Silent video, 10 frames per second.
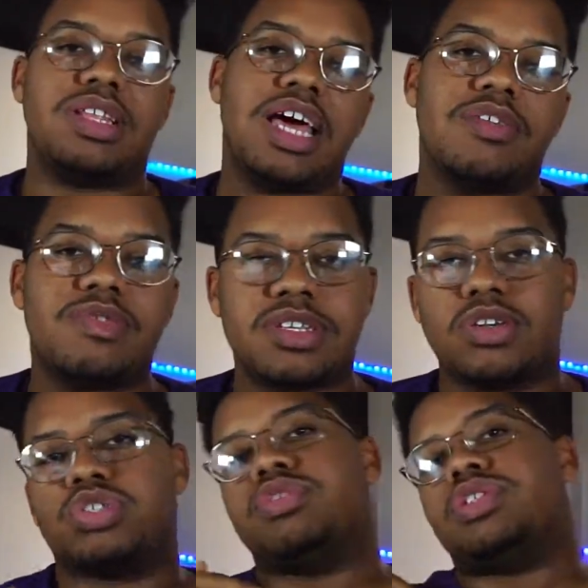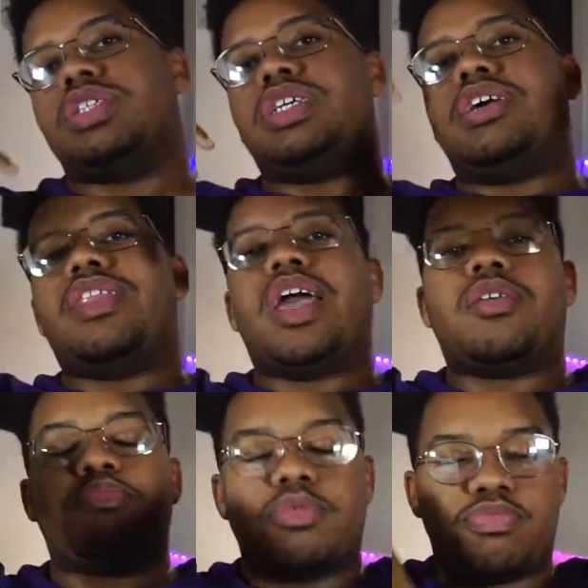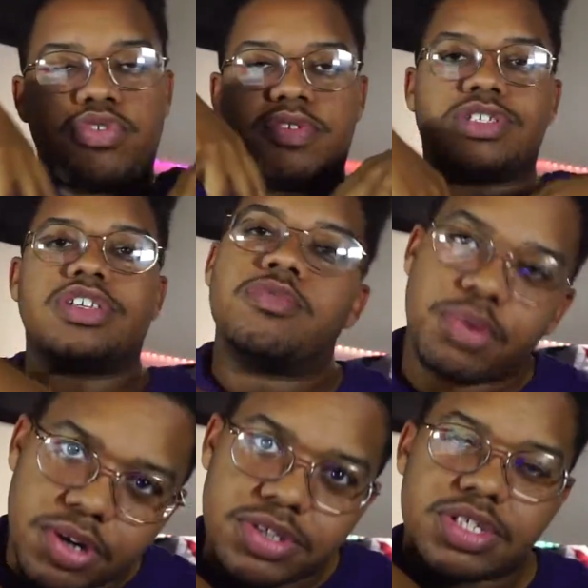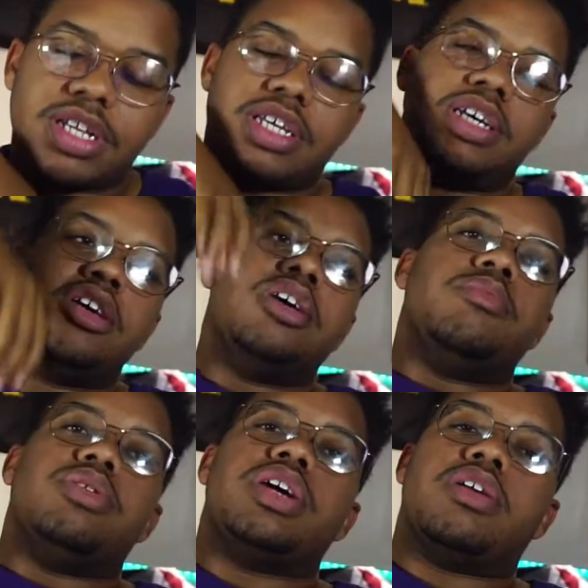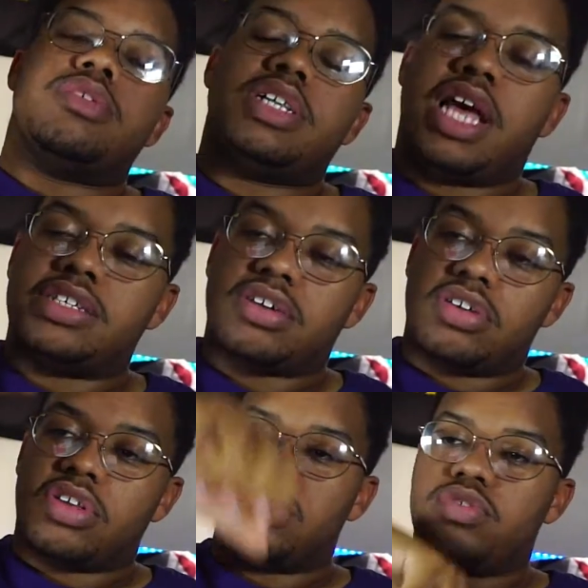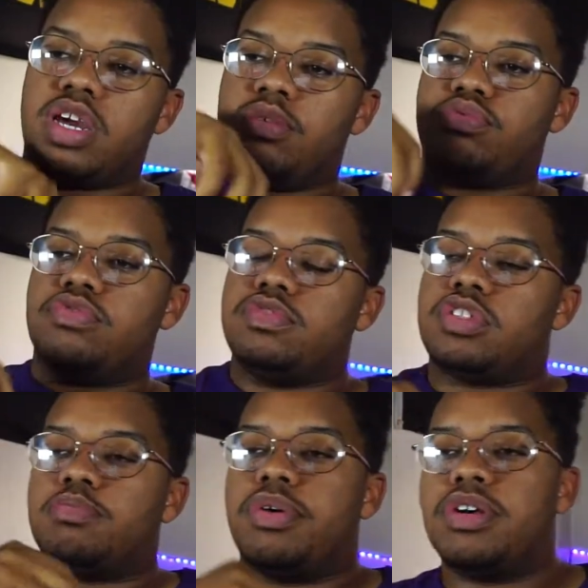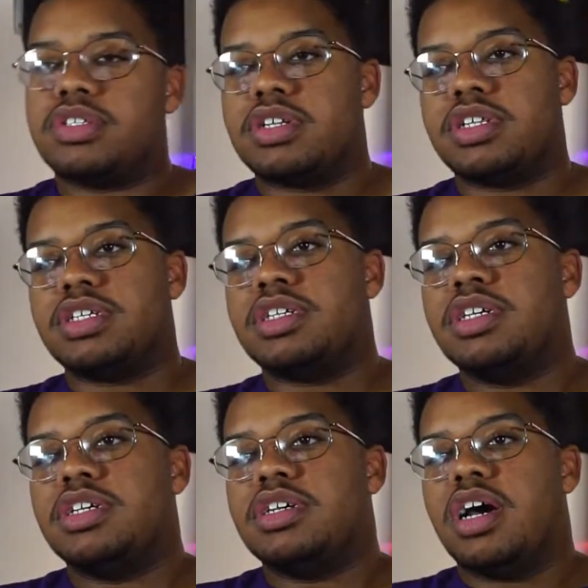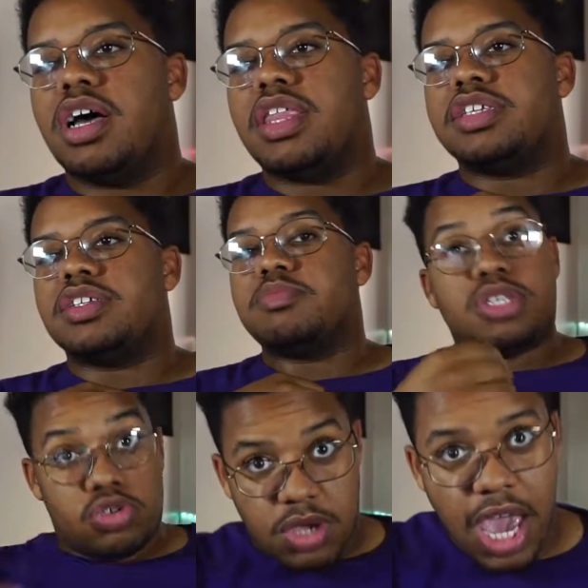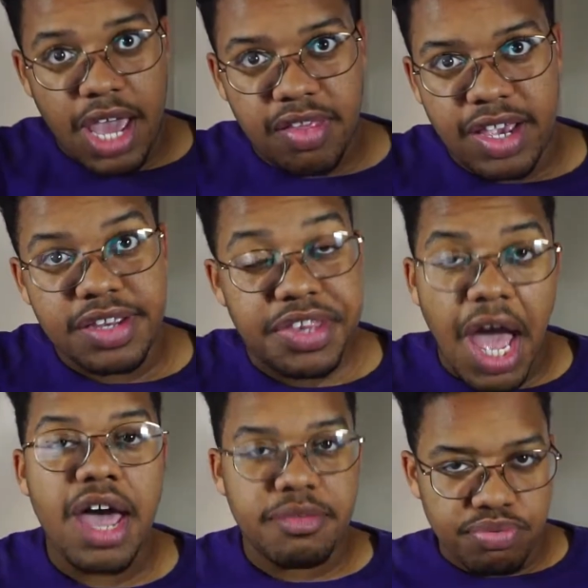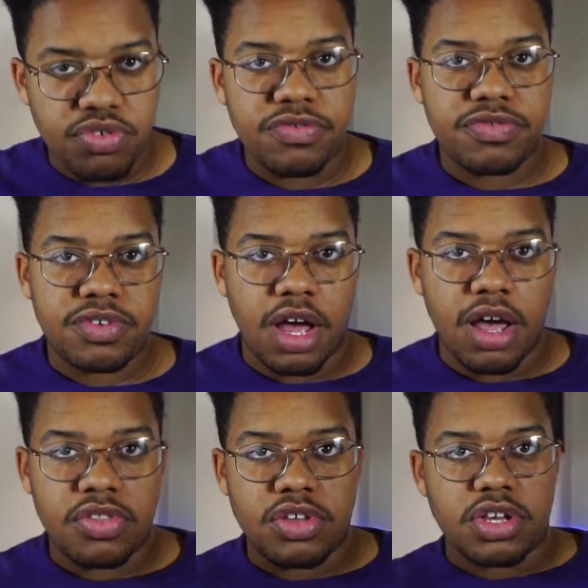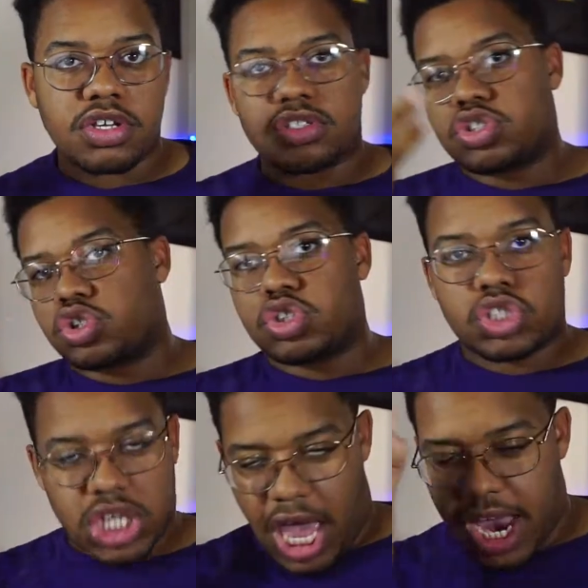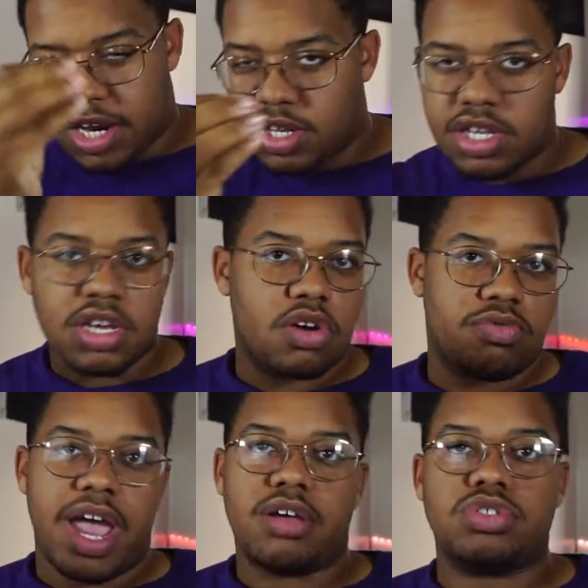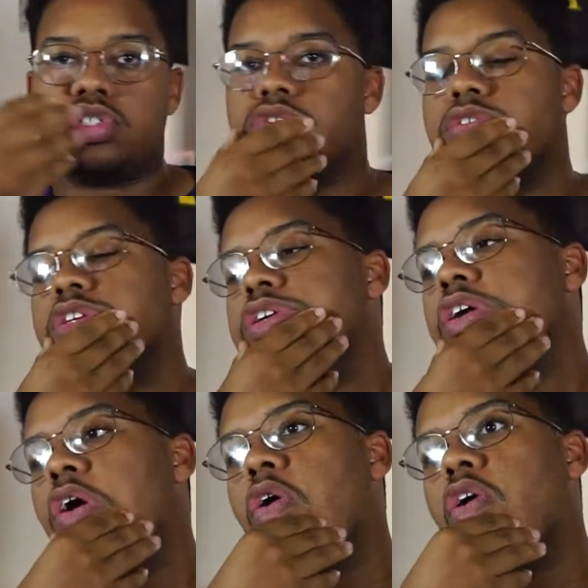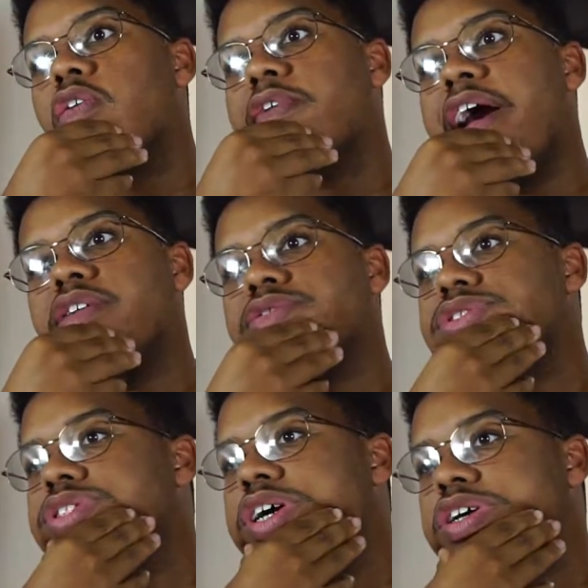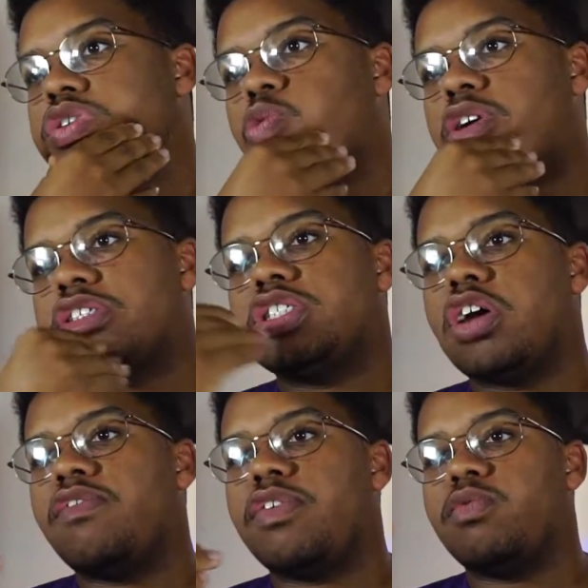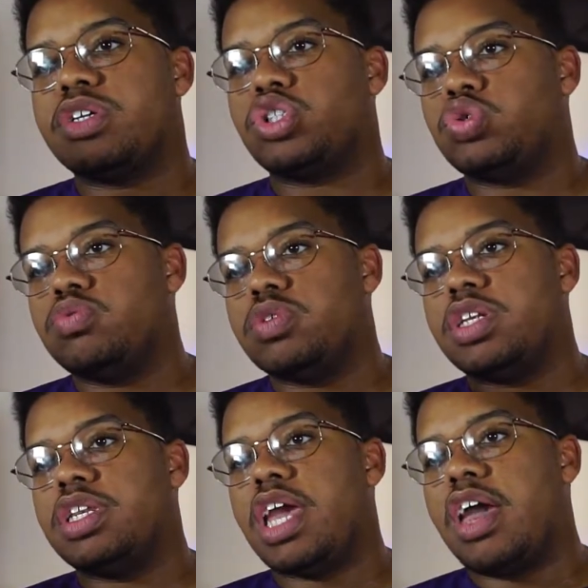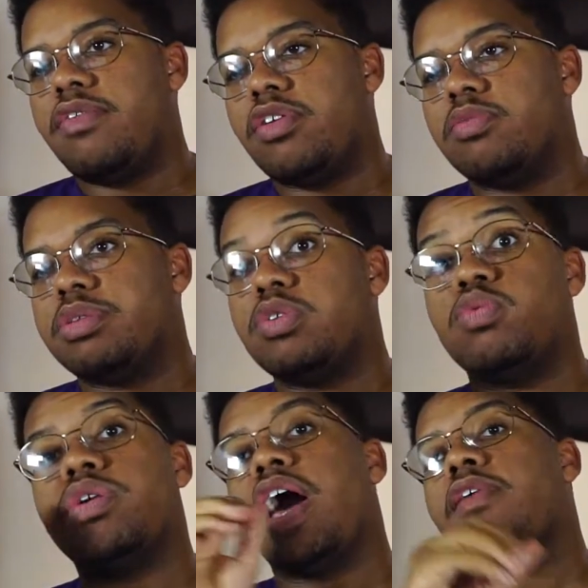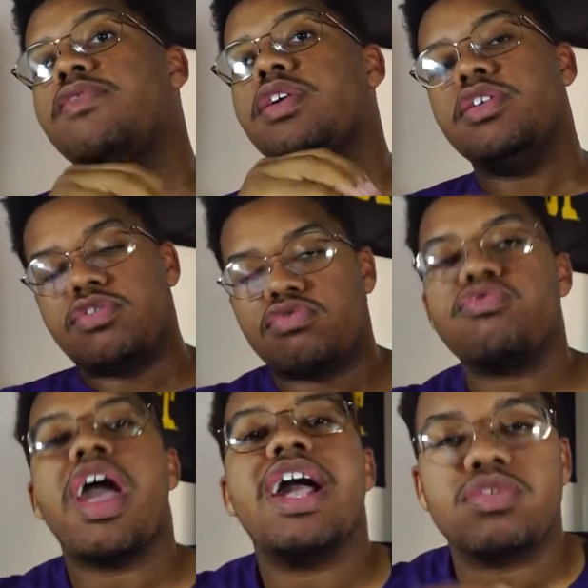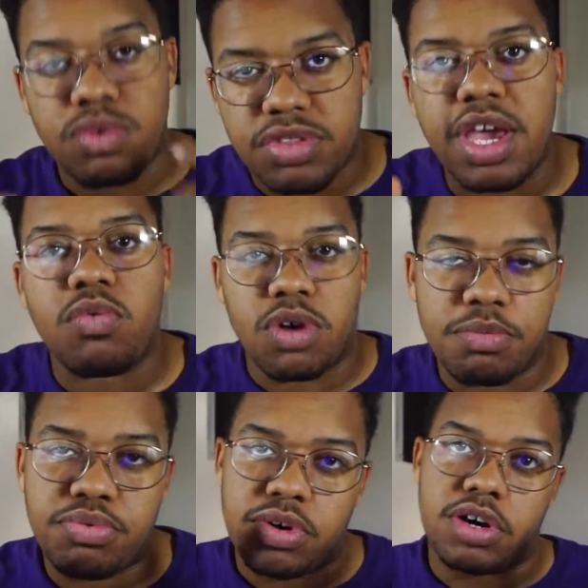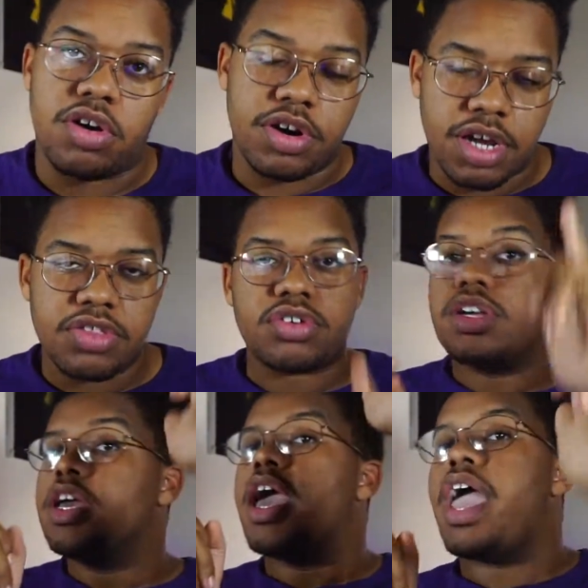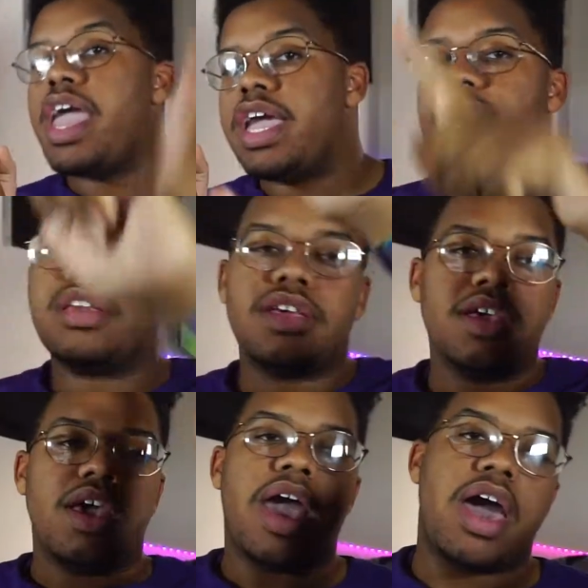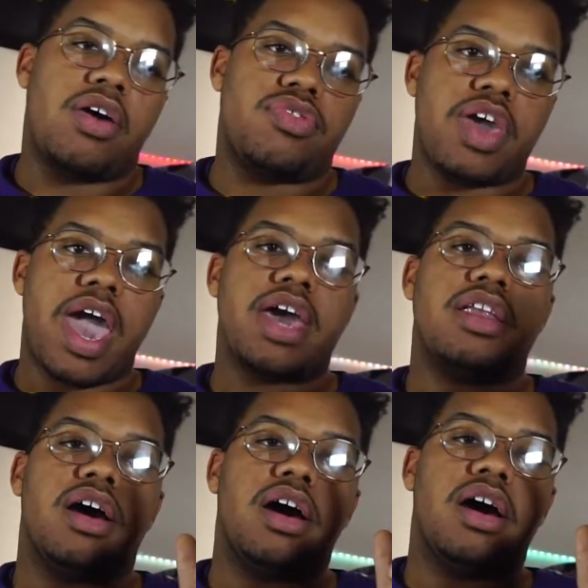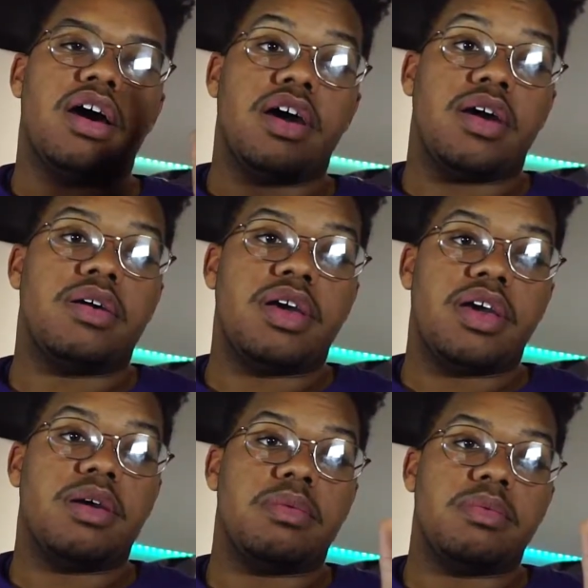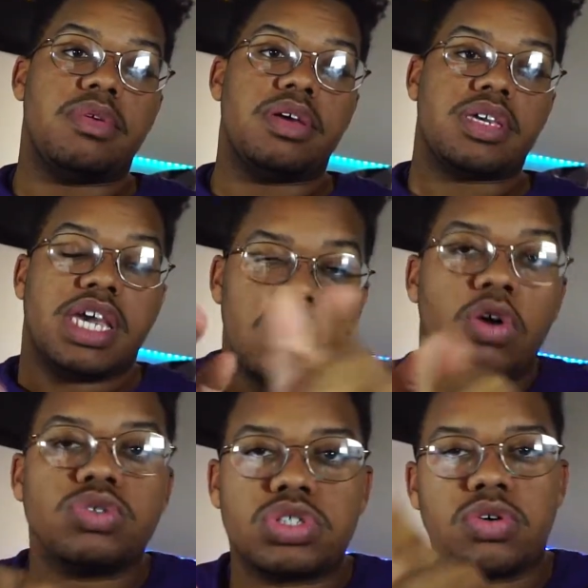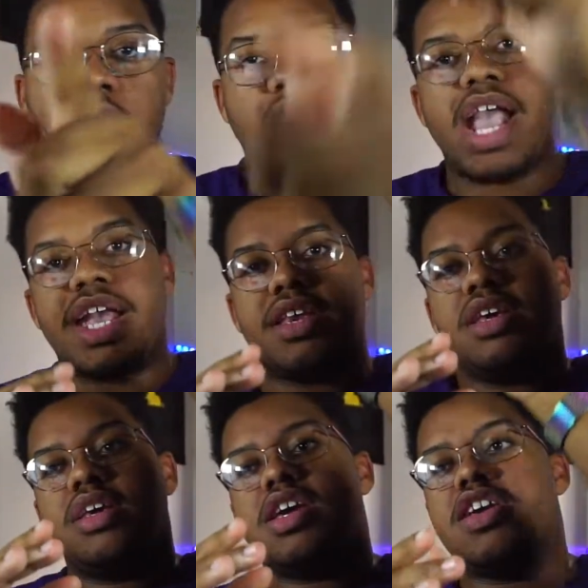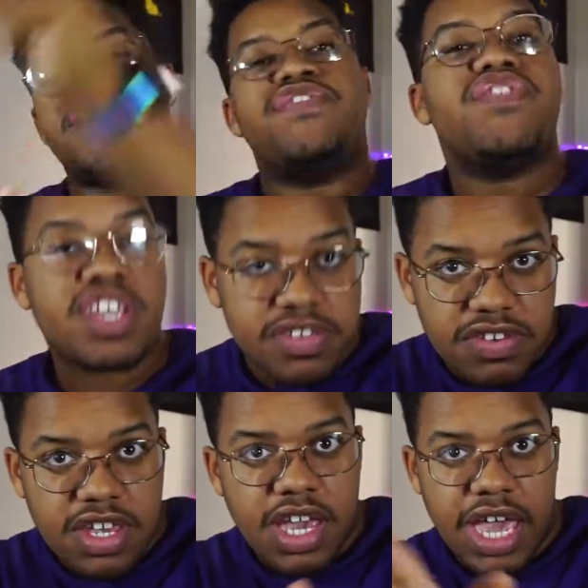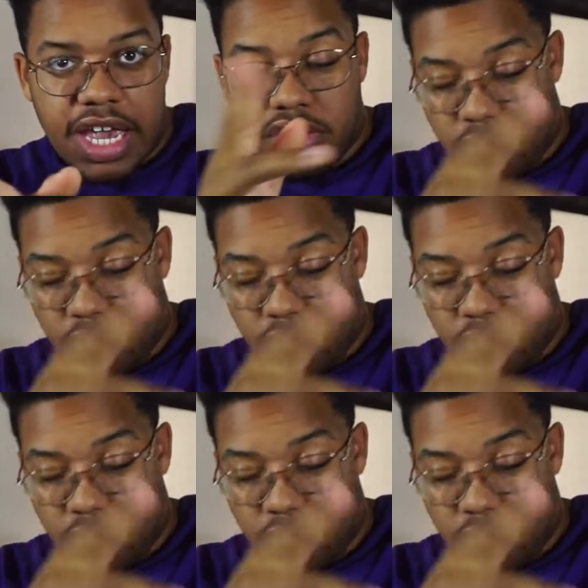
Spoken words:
a lot of videos recently on improving yourself personally, but you got to realize, although you got to improve yourself personally, that doesn't mean you can't not improve the society around you or around your oneself, in which you inevitably will have to interact with at one point or another, and how that can also aid in fixing and